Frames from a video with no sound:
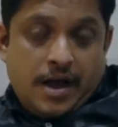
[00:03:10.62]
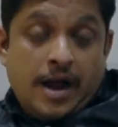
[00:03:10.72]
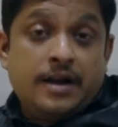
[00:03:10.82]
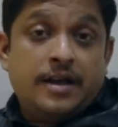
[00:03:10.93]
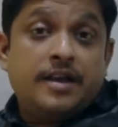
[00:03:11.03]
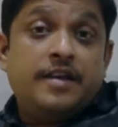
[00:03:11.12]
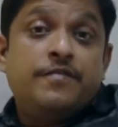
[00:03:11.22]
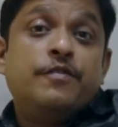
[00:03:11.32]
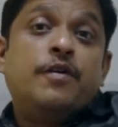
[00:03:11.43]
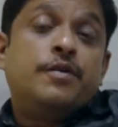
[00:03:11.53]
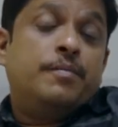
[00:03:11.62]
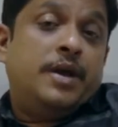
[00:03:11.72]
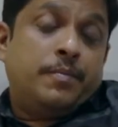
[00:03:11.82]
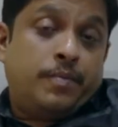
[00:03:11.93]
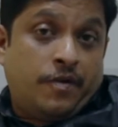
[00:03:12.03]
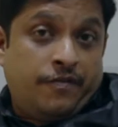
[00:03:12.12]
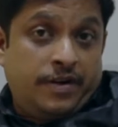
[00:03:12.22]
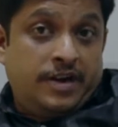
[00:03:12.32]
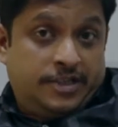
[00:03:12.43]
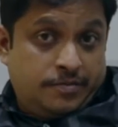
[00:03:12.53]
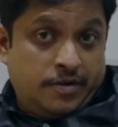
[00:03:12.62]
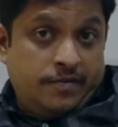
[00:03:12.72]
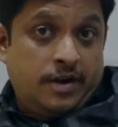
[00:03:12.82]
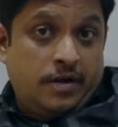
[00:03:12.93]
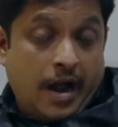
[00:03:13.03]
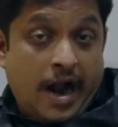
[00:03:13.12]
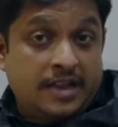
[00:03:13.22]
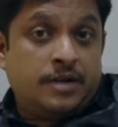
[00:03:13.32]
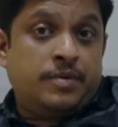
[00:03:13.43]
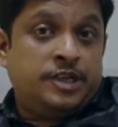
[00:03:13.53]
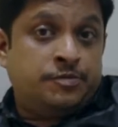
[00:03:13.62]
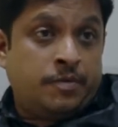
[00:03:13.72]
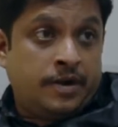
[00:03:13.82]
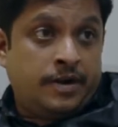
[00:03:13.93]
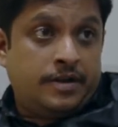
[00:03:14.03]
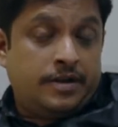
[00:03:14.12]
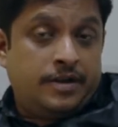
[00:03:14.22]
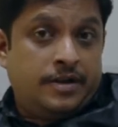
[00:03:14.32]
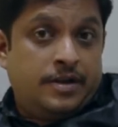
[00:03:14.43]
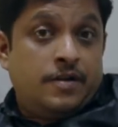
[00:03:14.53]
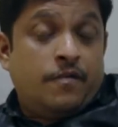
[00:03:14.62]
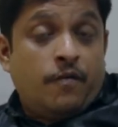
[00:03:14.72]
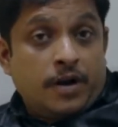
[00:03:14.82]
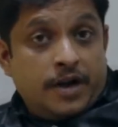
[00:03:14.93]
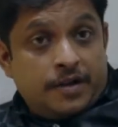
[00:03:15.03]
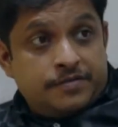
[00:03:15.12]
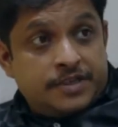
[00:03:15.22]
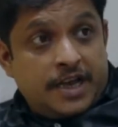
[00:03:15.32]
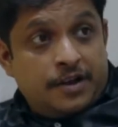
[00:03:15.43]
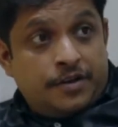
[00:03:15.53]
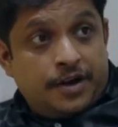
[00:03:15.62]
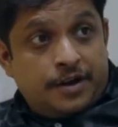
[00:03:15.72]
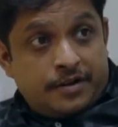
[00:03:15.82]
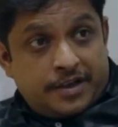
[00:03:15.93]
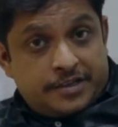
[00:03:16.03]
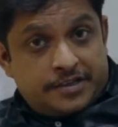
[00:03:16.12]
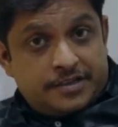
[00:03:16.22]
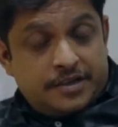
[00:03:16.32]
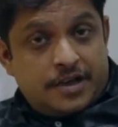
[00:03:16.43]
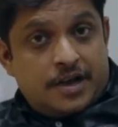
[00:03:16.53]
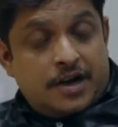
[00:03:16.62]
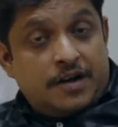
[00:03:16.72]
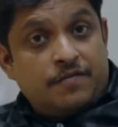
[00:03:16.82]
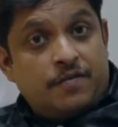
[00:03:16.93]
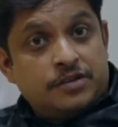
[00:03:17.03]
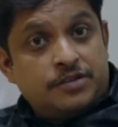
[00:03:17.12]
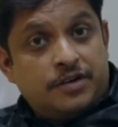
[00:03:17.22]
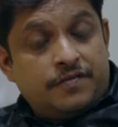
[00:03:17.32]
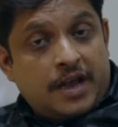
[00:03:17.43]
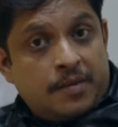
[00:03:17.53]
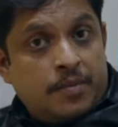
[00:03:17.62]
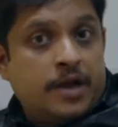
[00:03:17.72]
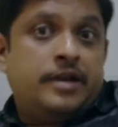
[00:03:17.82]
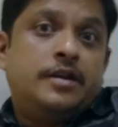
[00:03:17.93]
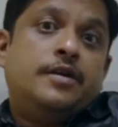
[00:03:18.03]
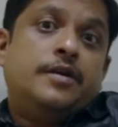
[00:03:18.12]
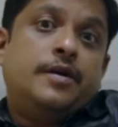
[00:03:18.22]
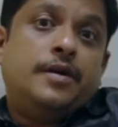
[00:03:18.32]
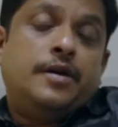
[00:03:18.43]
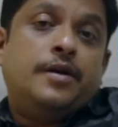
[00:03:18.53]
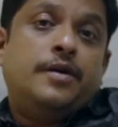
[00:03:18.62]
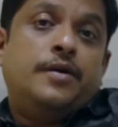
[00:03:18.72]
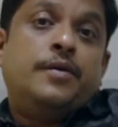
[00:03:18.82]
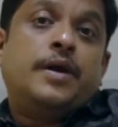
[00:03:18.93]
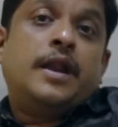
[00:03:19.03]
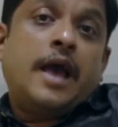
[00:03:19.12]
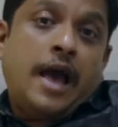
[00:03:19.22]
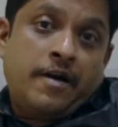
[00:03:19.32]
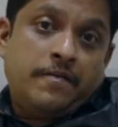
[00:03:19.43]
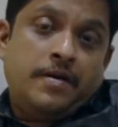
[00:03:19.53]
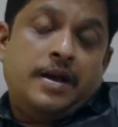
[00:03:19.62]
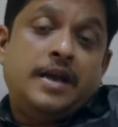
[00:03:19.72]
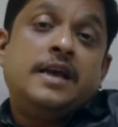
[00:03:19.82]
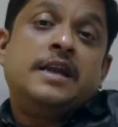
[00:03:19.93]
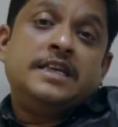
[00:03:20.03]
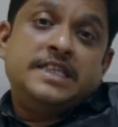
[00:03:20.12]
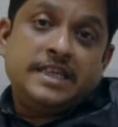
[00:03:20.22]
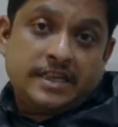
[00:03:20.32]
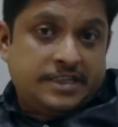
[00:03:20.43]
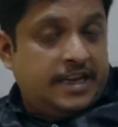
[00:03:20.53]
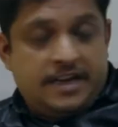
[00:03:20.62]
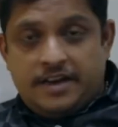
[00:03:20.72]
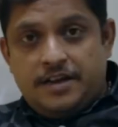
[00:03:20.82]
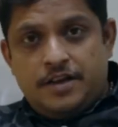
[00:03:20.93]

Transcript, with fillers: And if you want to make profit, decent profit at that price point, what kind of scale you need to reach and what sort of timeline you can have in reaching that scale.